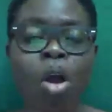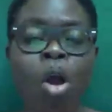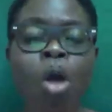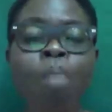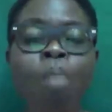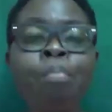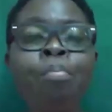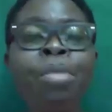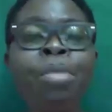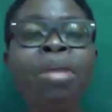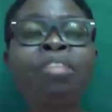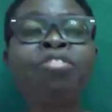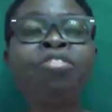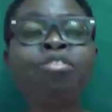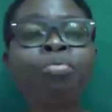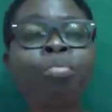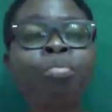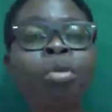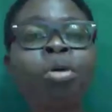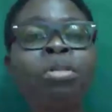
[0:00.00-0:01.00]
or
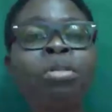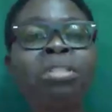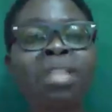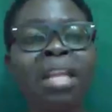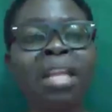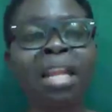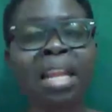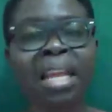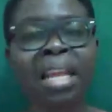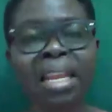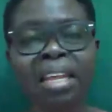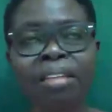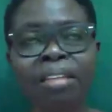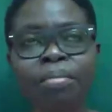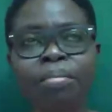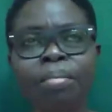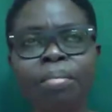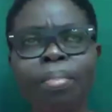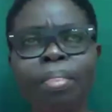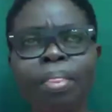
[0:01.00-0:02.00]
mixed mode learning.
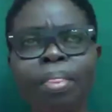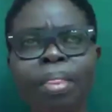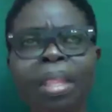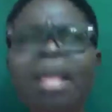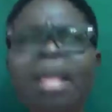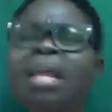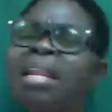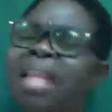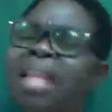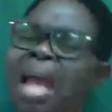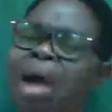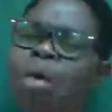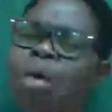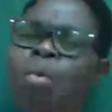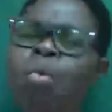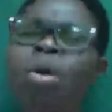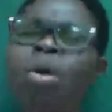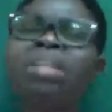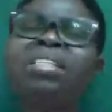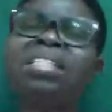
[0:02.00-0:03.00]
Now,
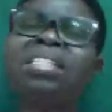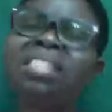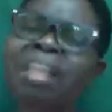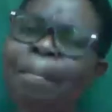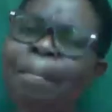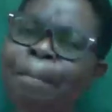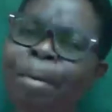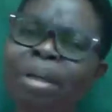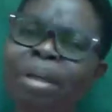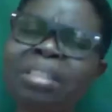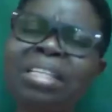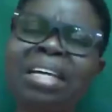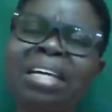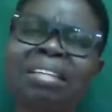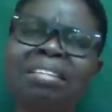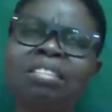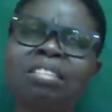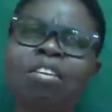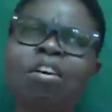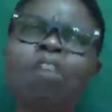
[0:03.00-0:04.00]
what is the
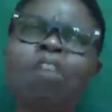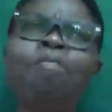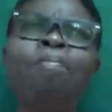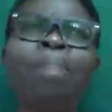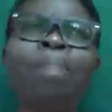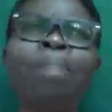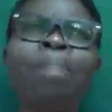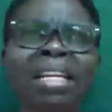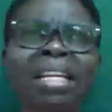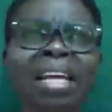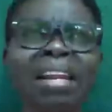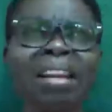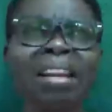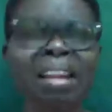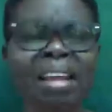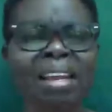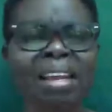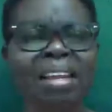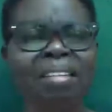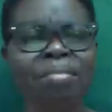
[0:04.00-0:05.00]
importance of blended
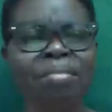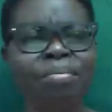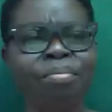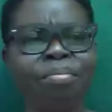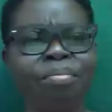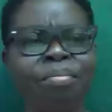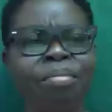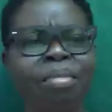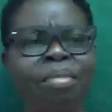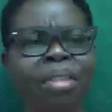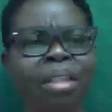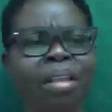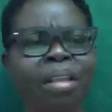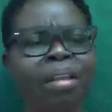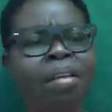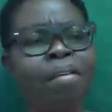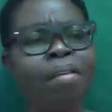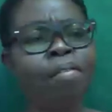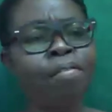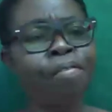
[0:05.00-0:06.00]
learning?
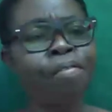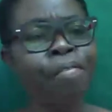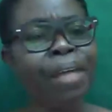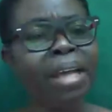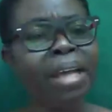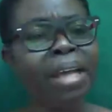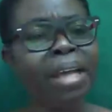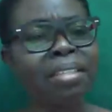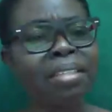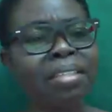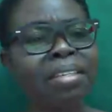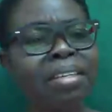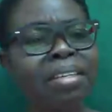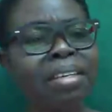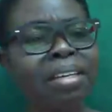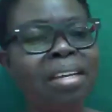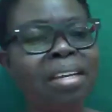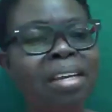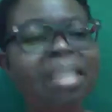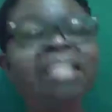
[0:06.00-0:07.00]
First,
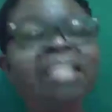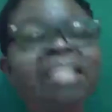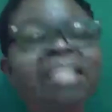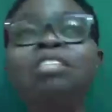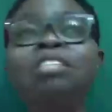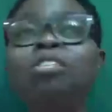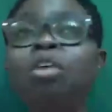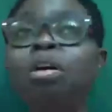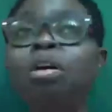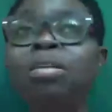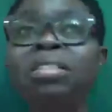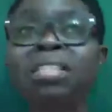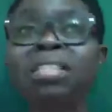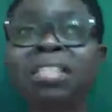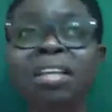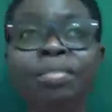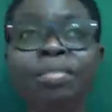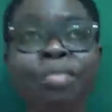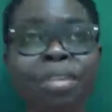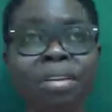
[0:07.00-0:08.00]
it is cost
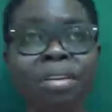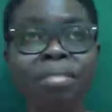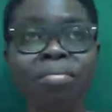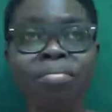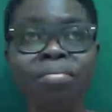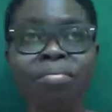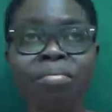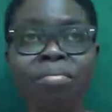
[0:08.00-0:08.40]
saving.